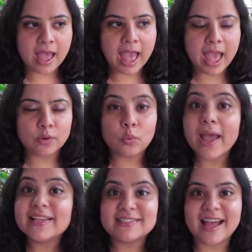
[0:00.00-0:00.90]
And
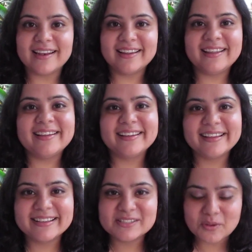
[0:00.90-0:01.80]
why is that?
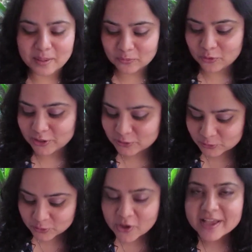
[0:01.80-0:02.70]
So I'm going
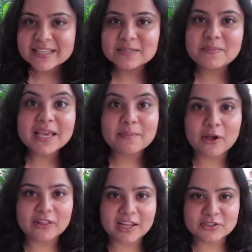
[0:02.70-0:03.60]
to speak
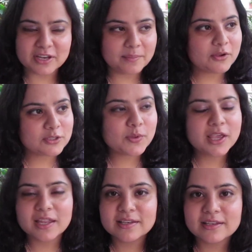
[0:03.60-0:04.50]
about that today because we
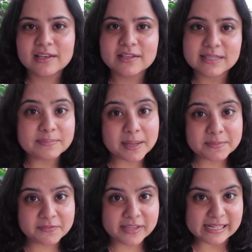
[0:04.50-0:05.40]
can
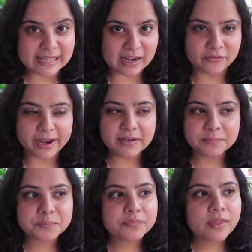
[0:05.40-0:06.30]
sometimes feel that, right?
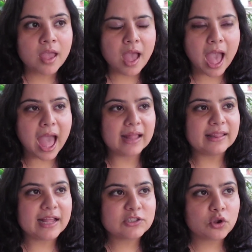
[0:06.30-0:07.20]

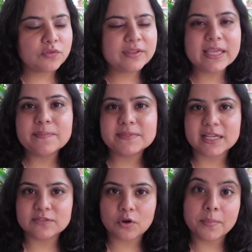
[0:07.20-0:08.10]
And that sort of keeps
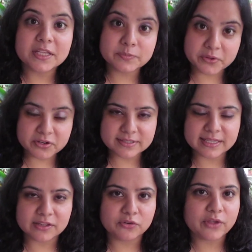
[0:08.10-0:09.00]
us from
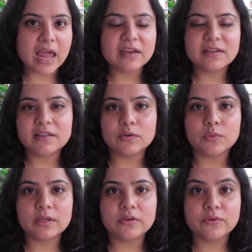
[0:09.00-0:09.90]
experiencing the reality that
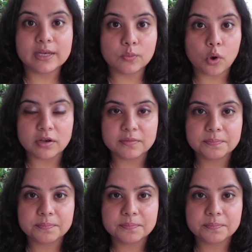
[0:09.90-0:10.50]
we really want.